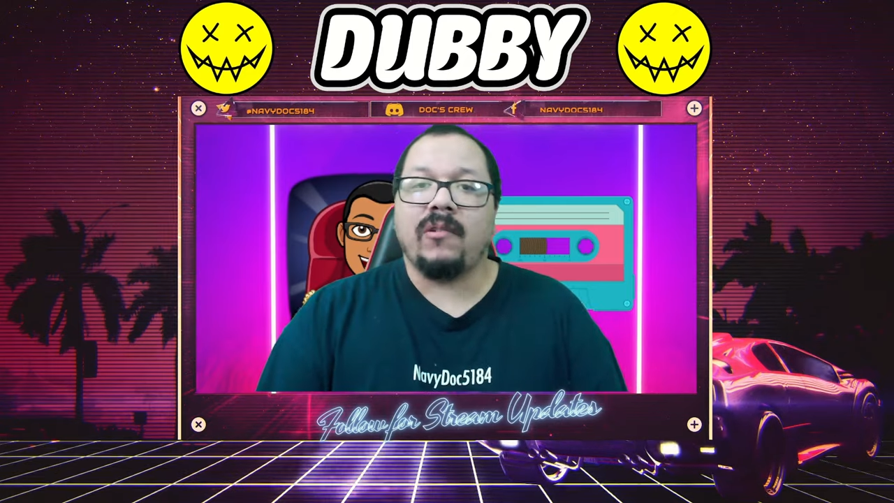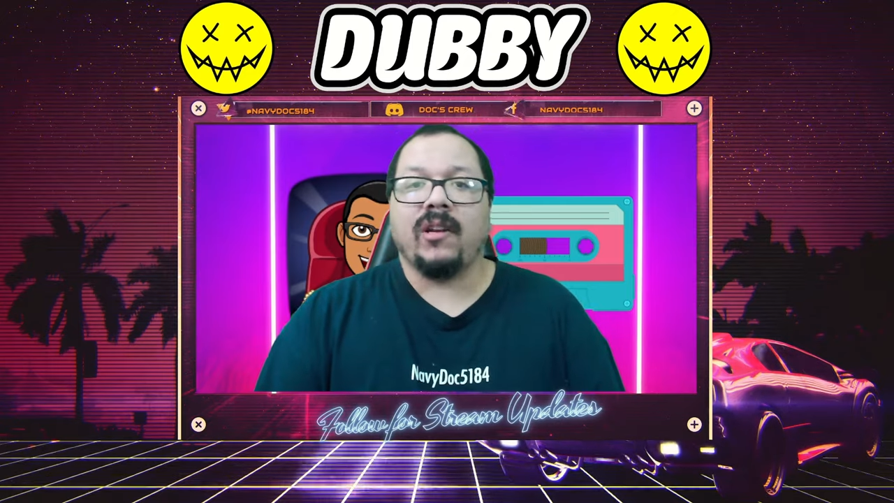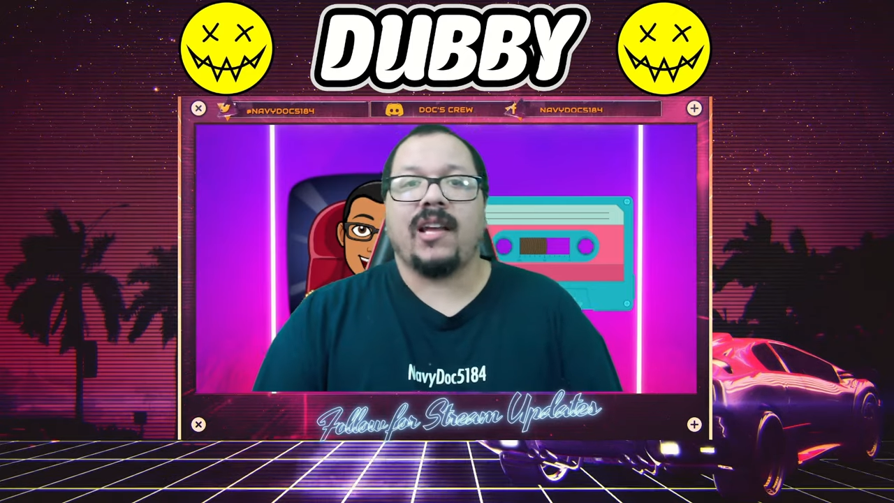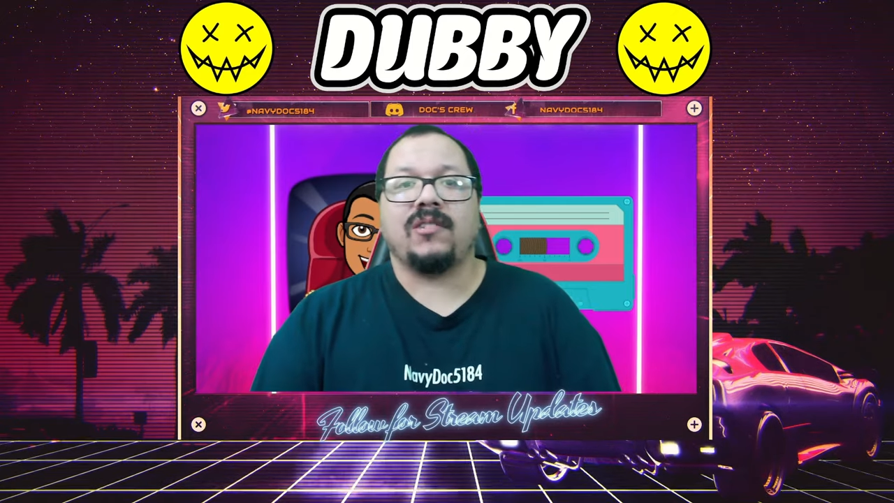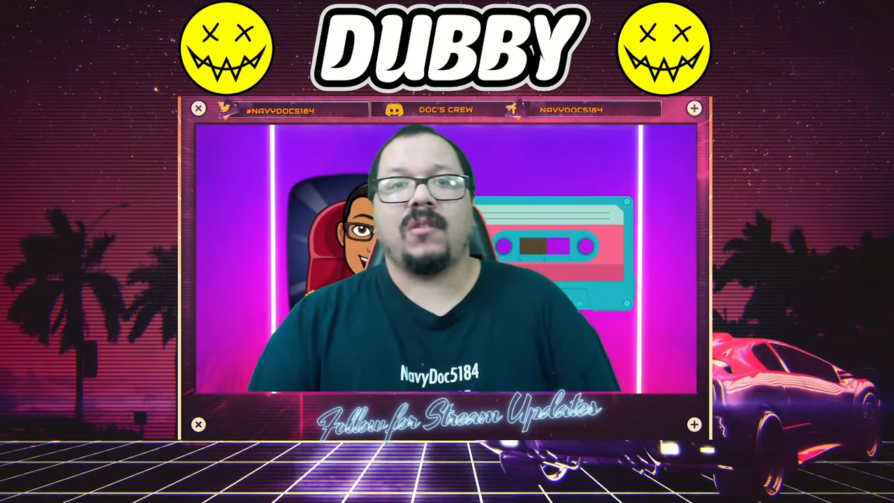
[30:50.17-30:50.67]

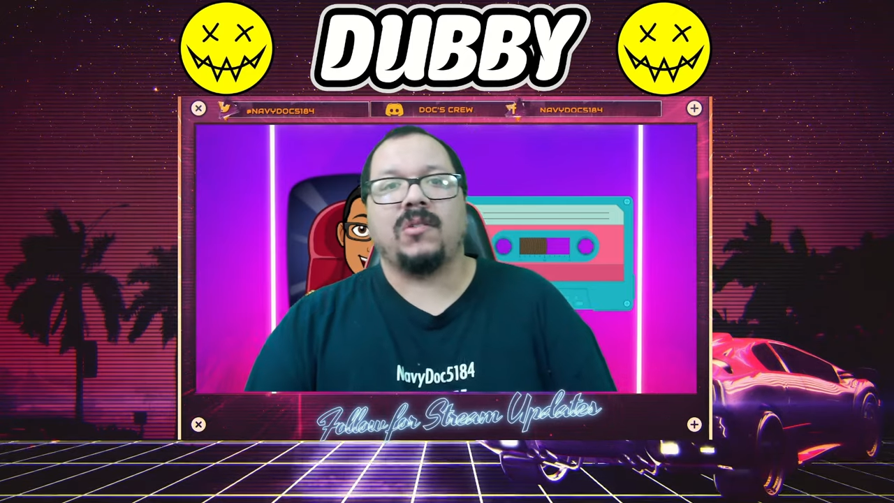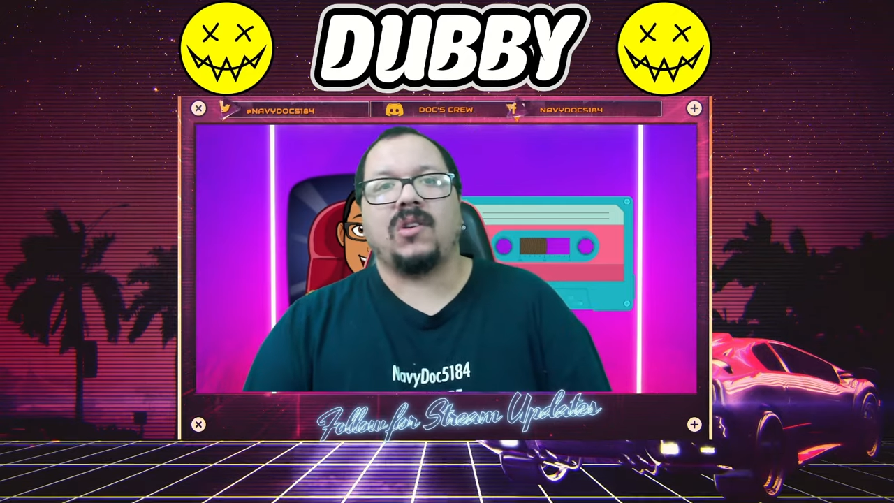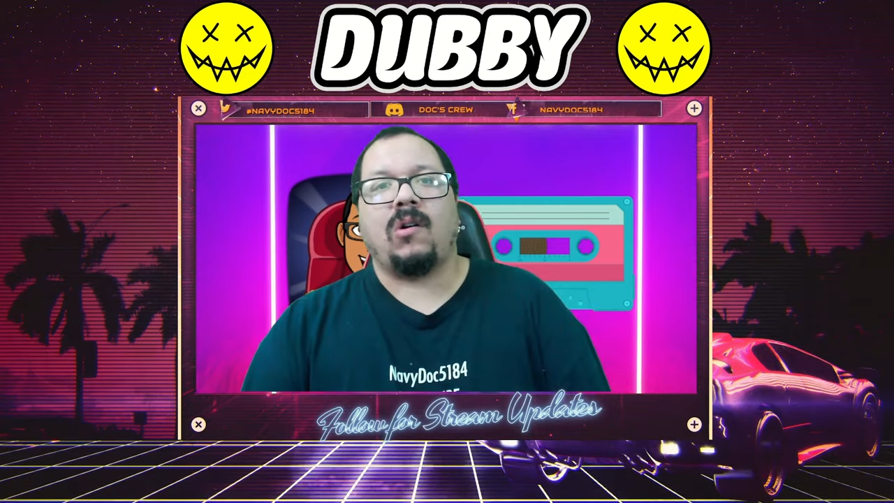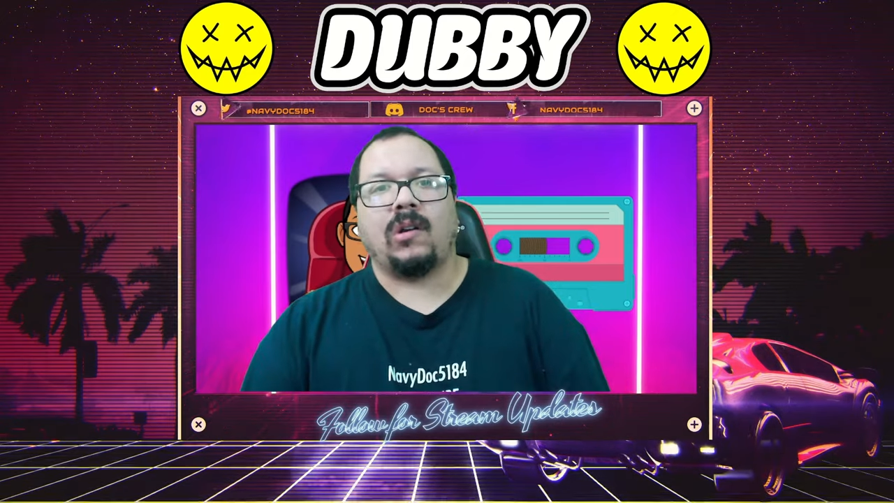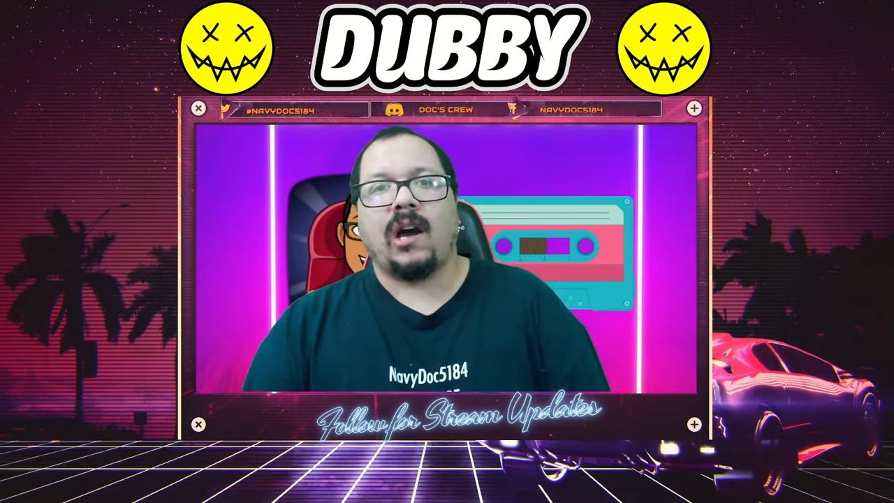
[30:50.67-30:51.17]
realized what was
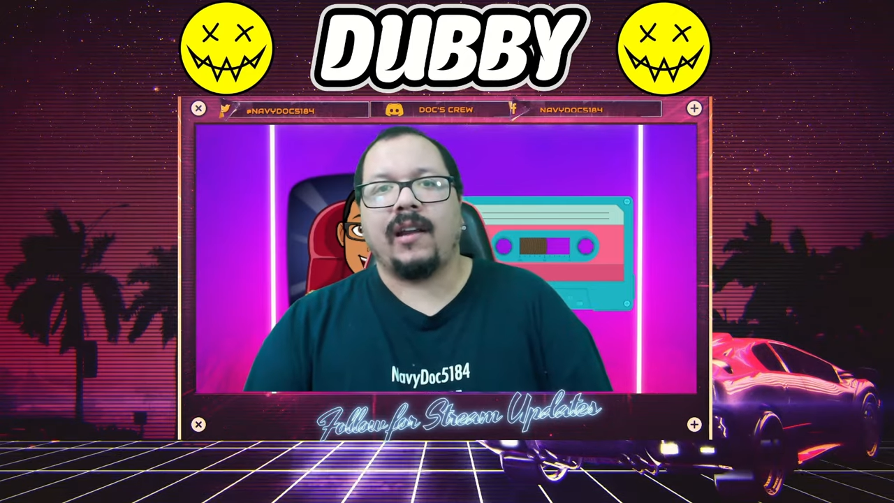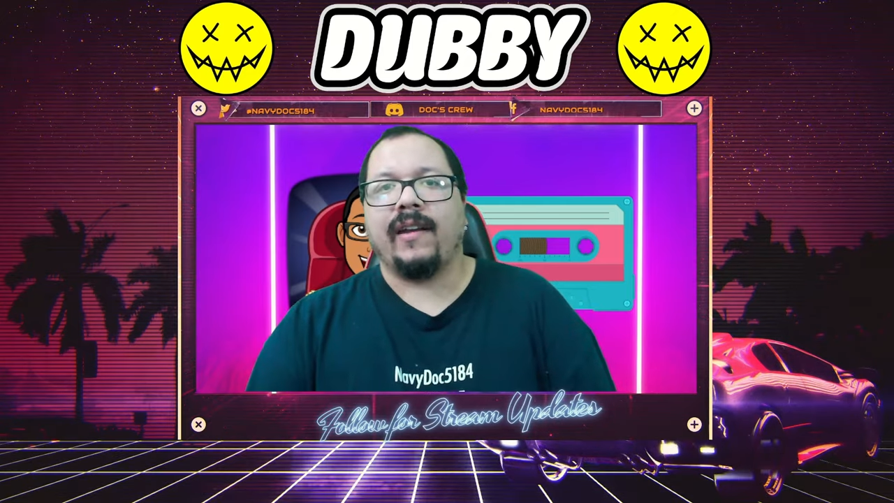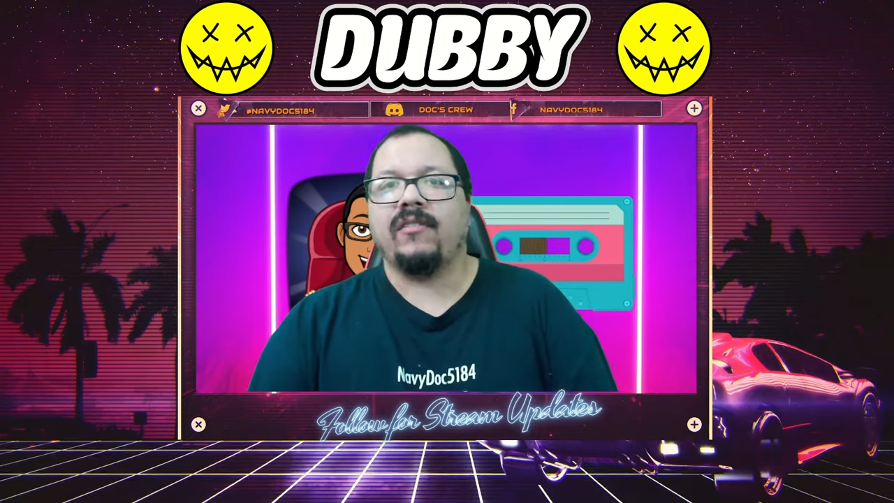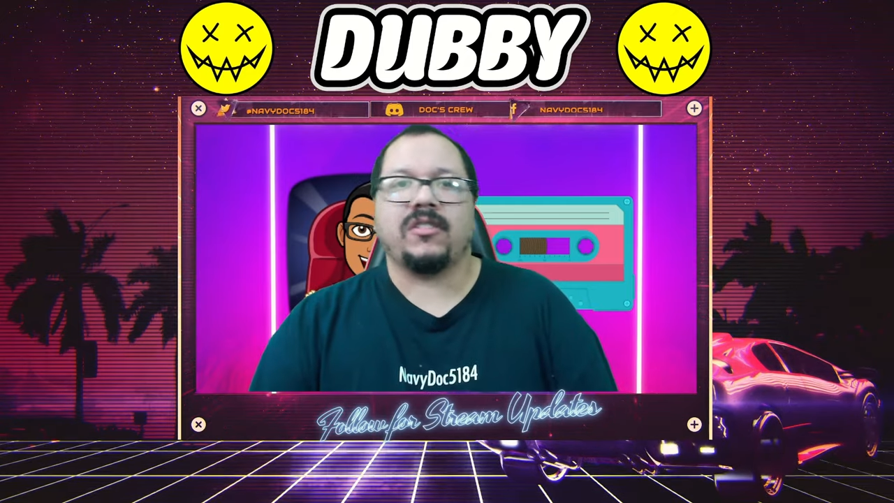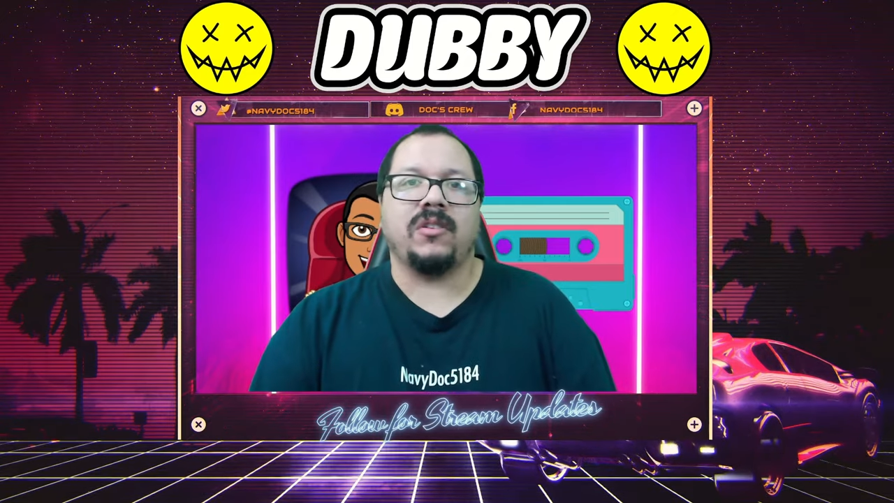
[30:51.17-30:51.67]
going on,
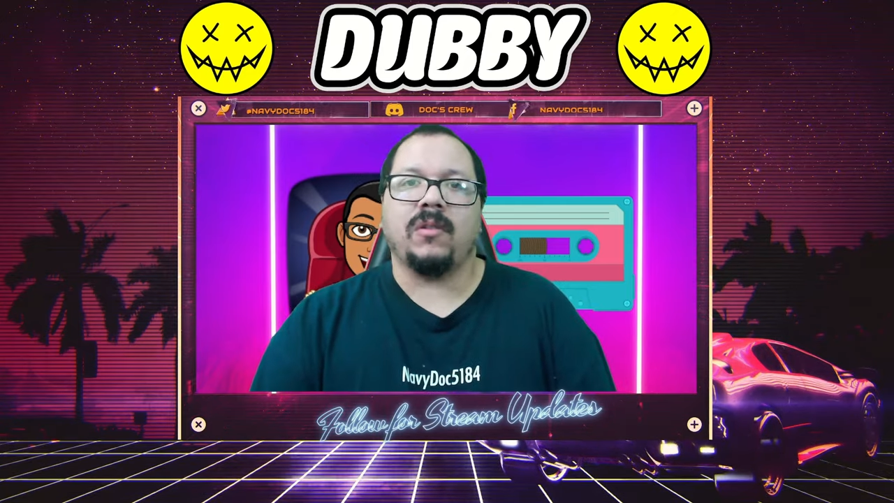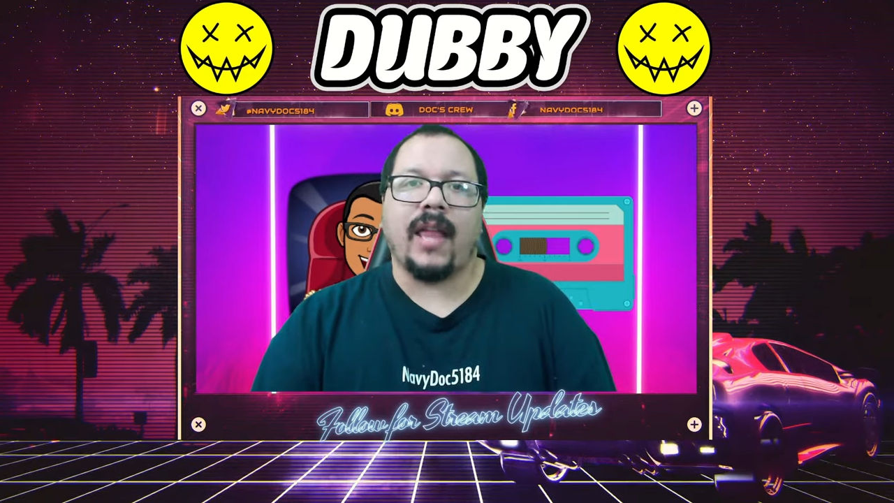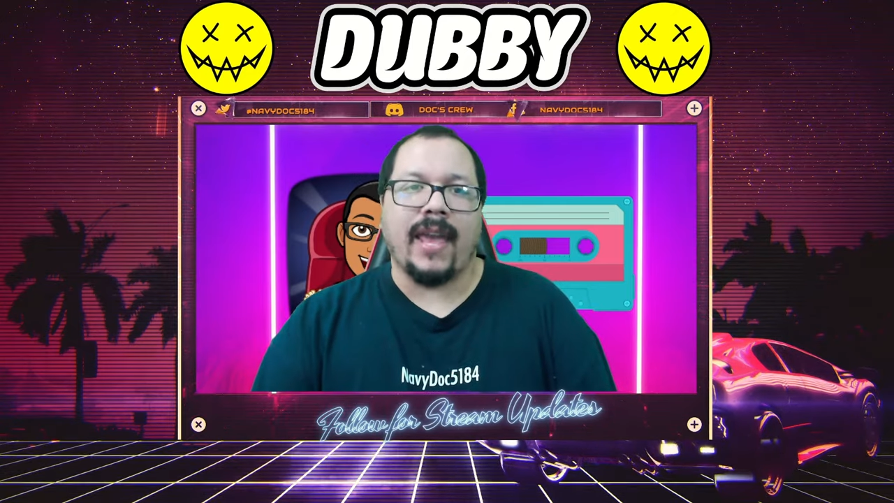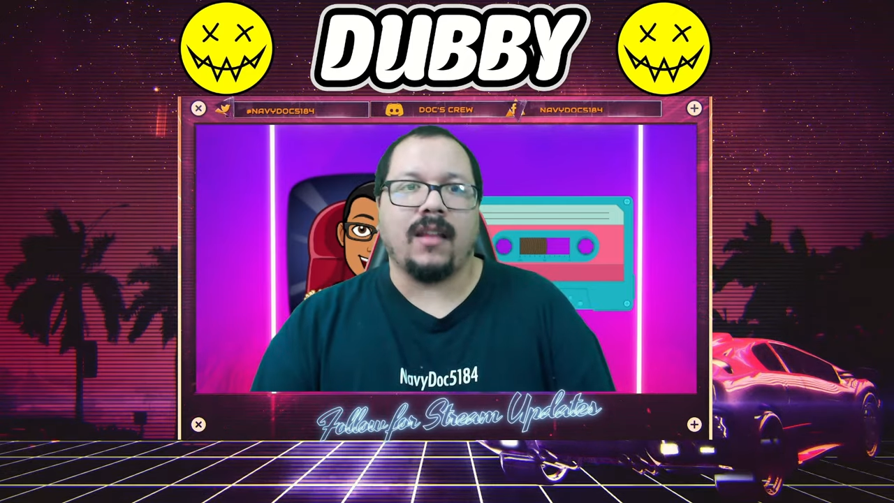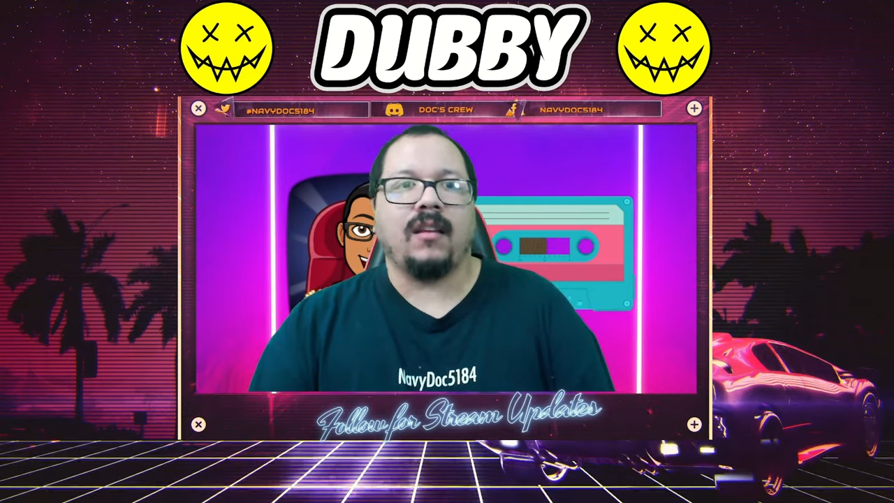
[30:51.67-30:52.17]
it was too
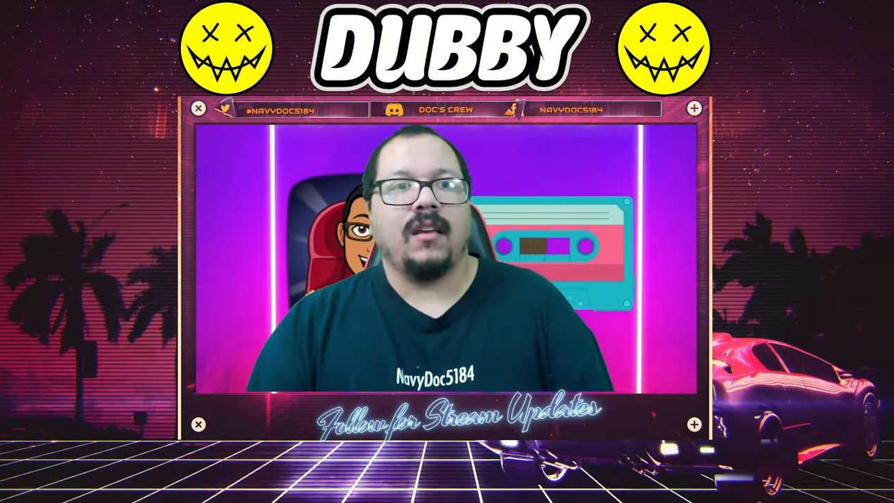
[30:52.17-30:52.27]
late.